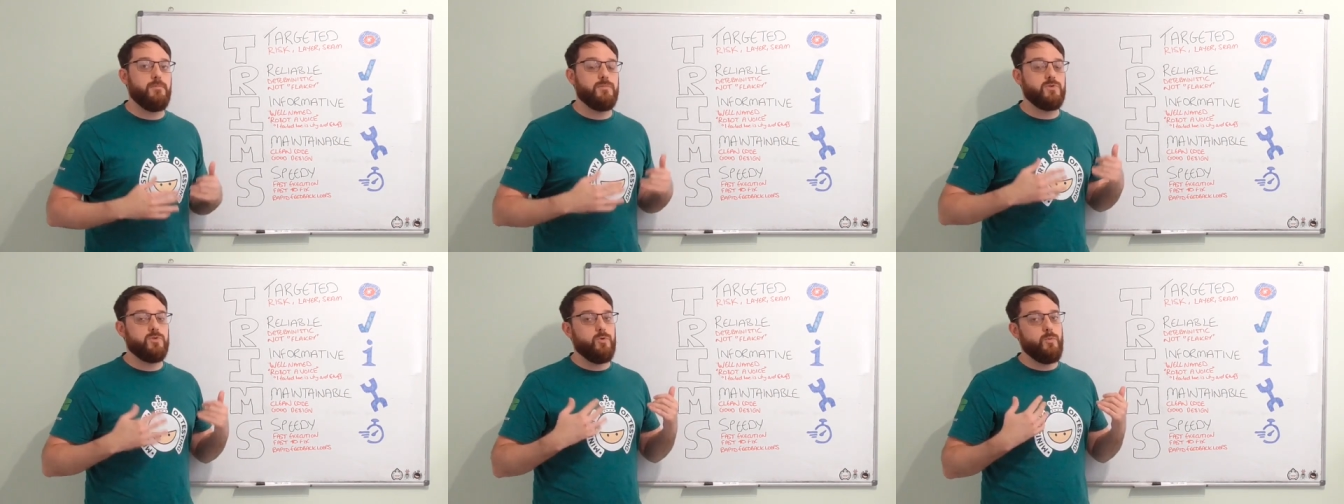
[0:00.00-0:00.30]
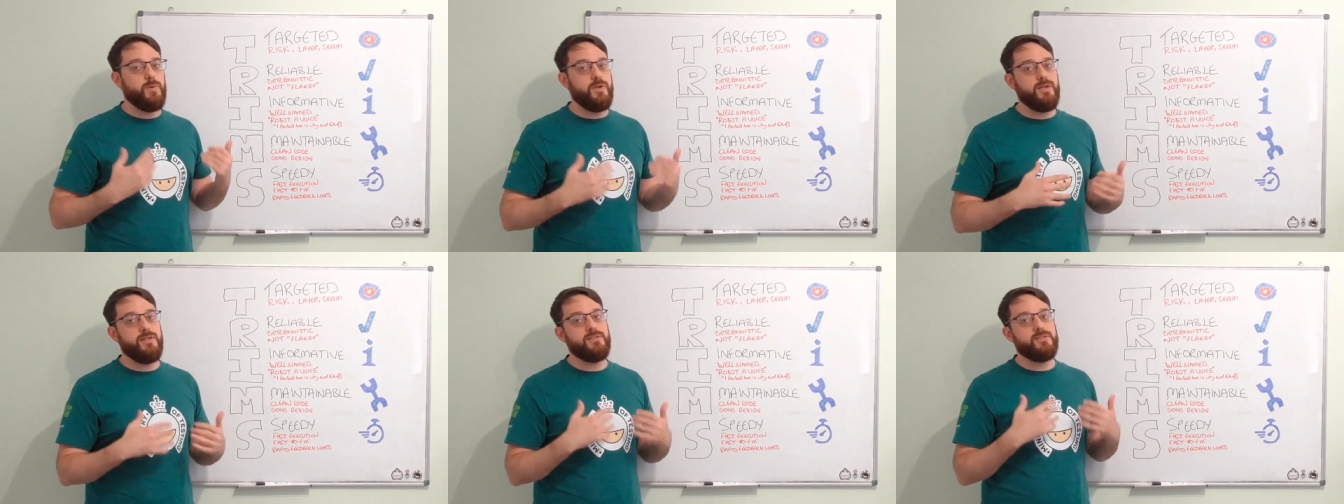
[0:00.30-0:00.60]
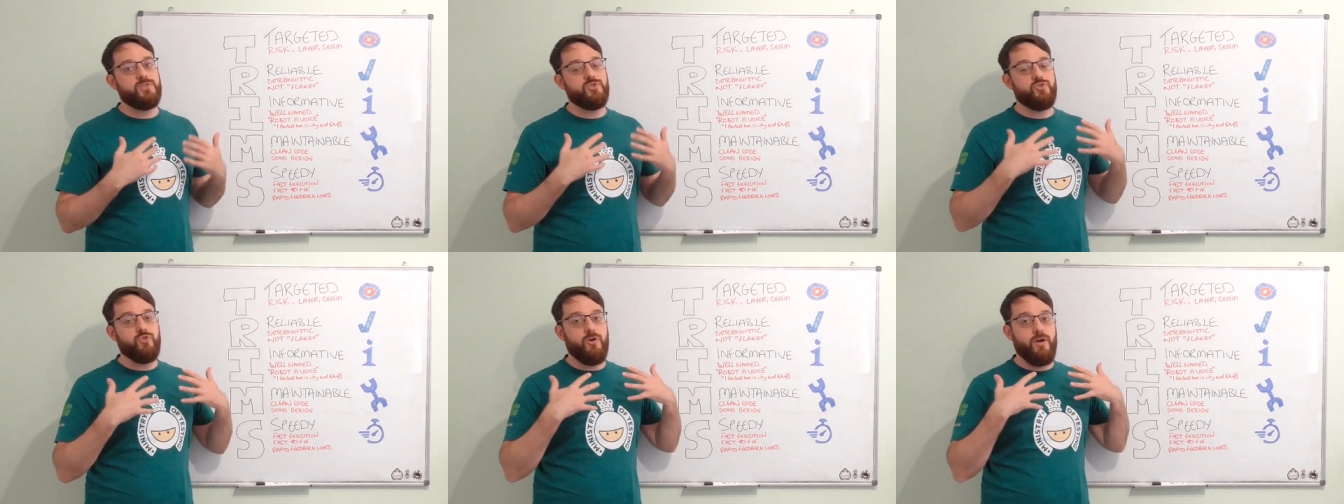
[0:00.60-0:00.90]
So we need
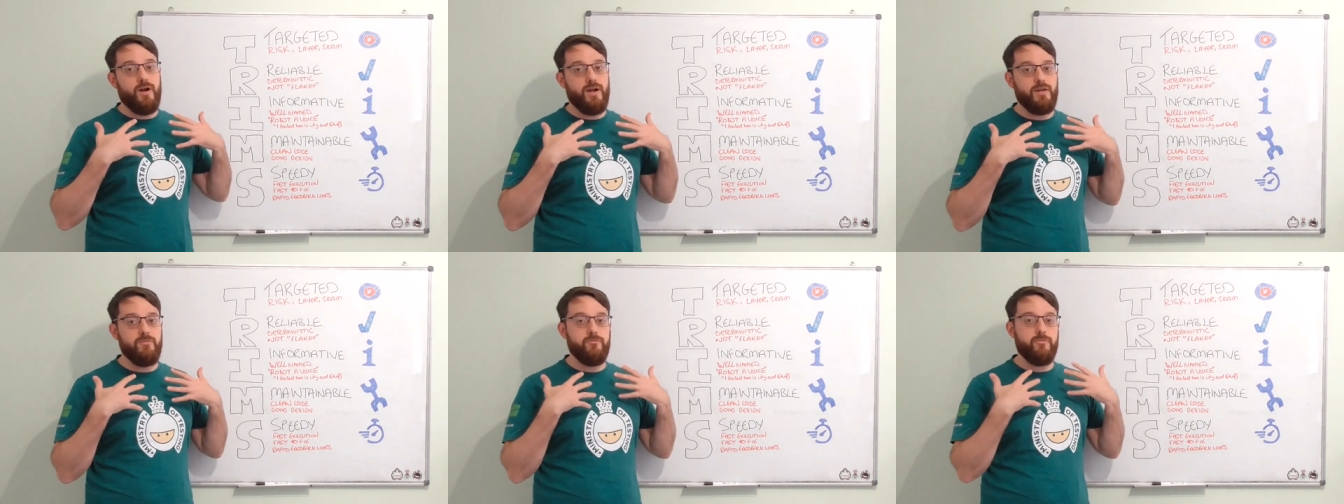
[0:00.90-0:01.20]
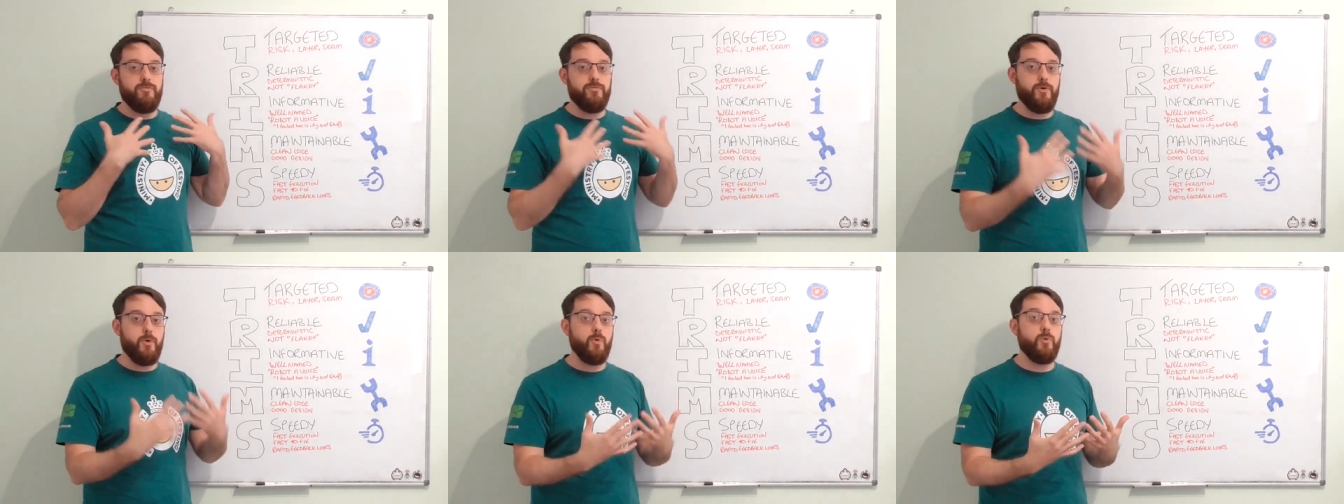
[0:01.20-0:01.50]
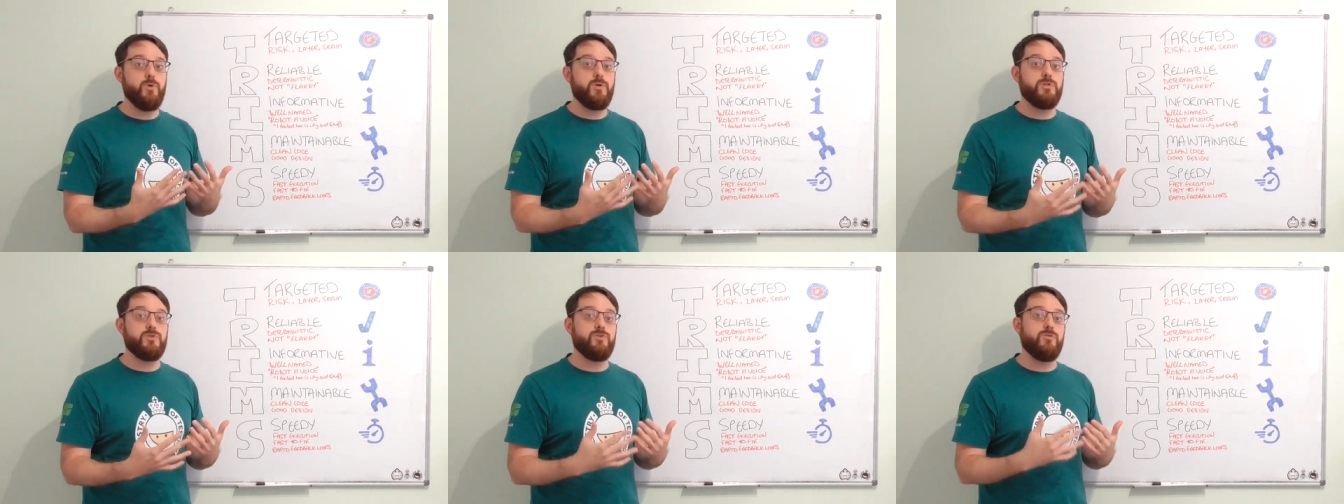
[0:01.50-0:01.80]
to try and
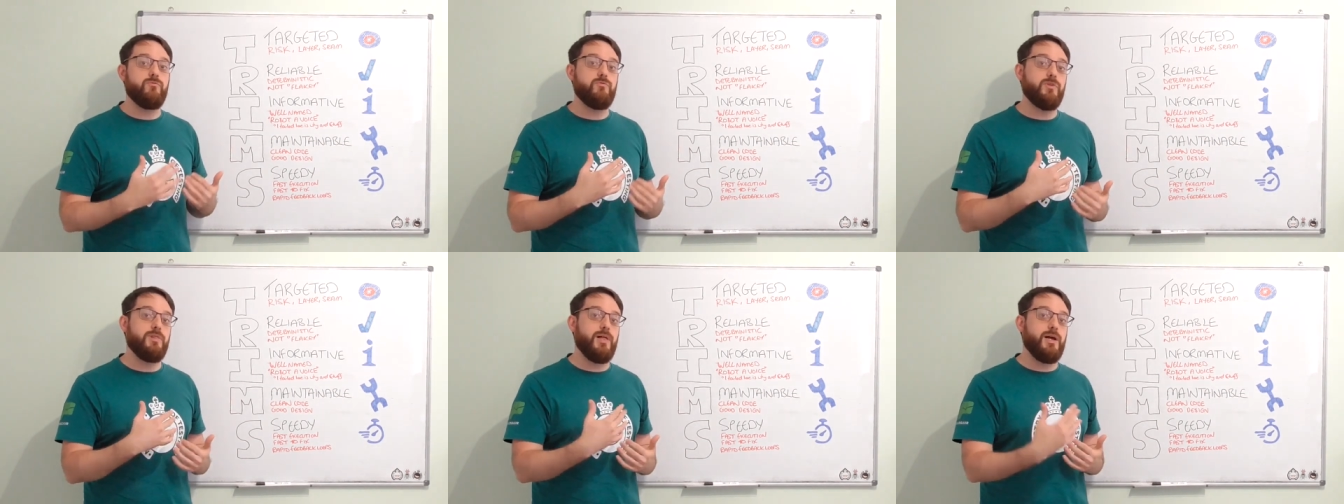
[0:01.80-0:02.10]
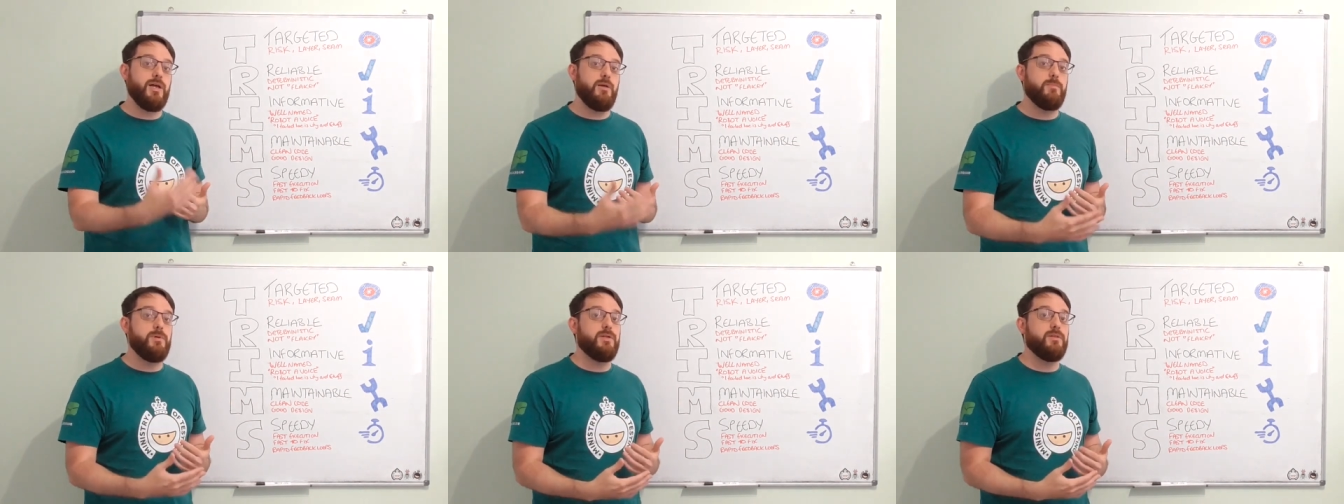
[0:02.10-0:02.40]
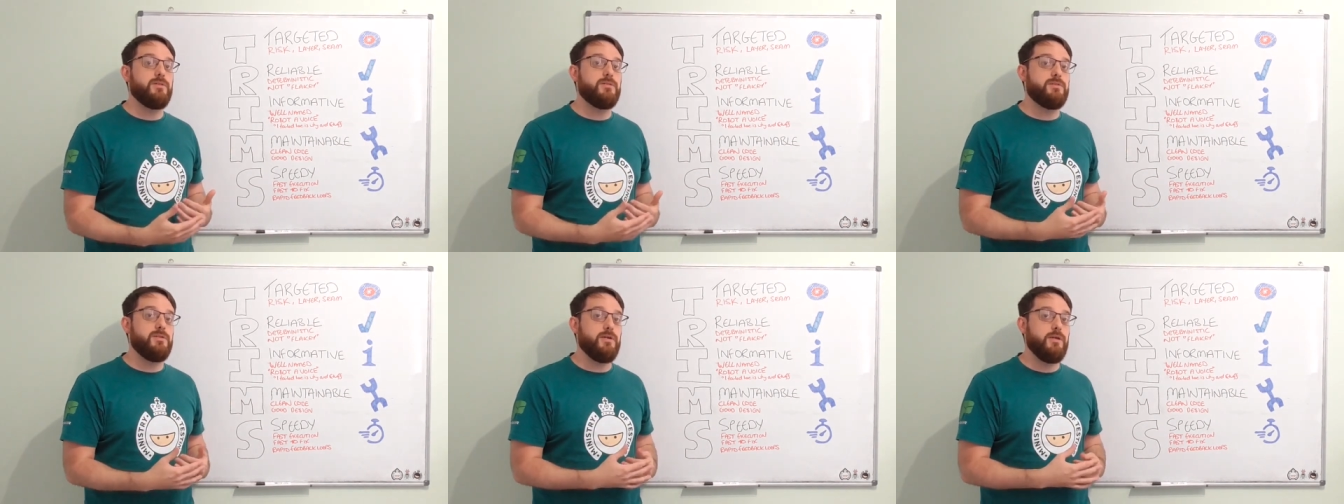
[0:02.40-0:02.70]
focus on
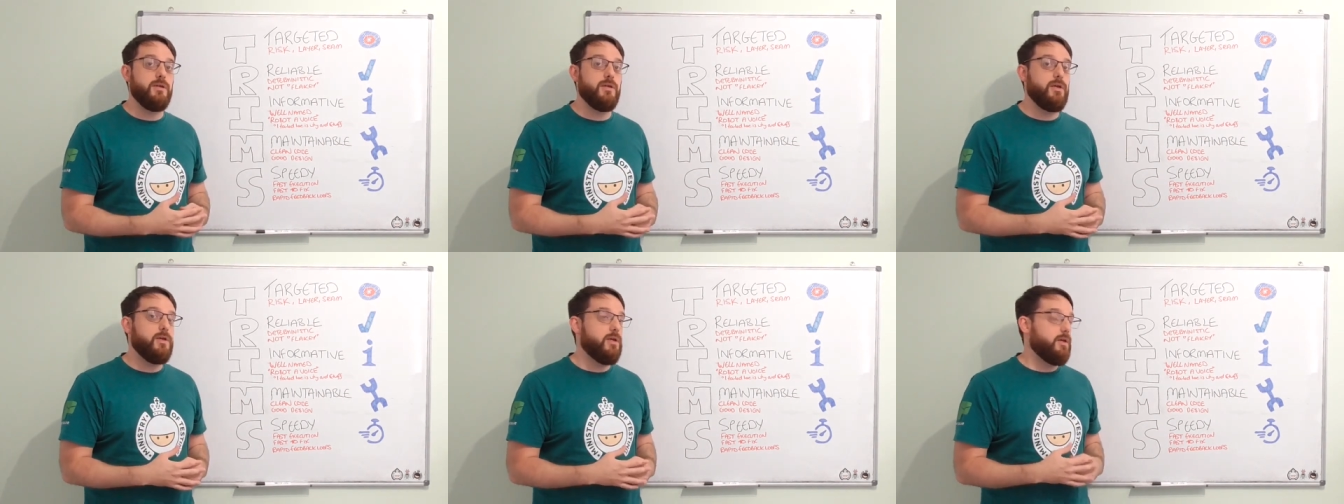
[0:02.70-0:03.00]
reliability.